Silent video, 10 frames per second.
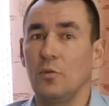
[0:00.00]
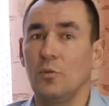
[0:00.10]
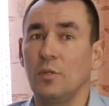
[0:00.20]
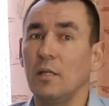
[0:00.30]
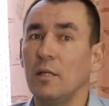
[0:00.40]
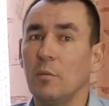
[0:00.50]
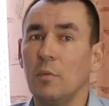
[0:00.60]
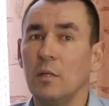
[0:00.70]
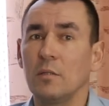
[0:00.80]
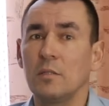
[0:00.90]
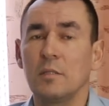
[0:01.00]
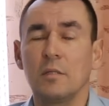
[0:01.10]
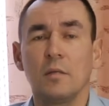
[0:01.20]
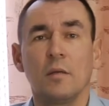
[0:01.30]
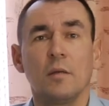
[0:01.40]
utility
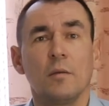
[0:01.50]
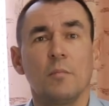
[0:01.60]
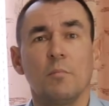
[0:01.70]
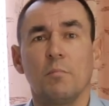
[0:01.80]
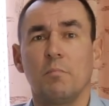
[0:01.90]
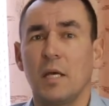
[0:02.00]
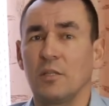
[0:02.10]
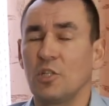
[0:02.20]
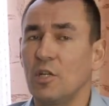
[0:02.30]
bills, bank